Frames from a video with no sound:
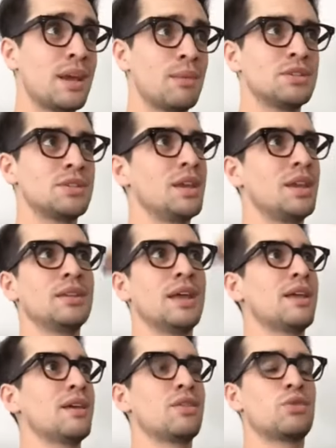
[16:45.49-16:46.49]
I'm singing
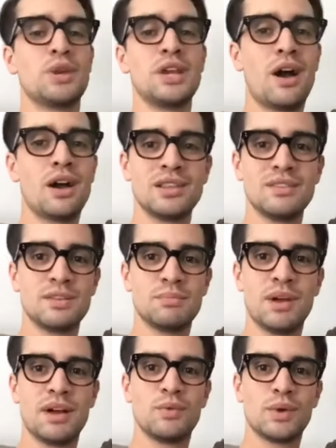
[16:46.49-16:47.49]
like three octaves
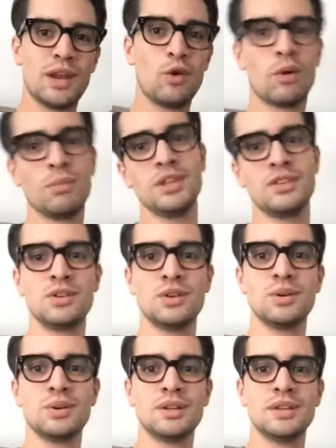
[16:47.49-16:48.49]
above what I normally
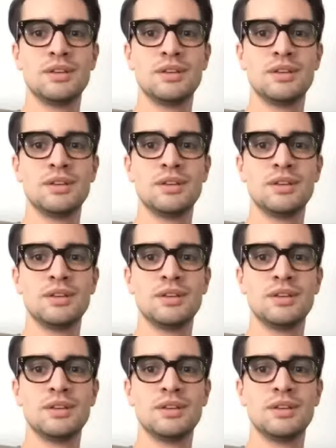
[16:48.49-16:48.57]
do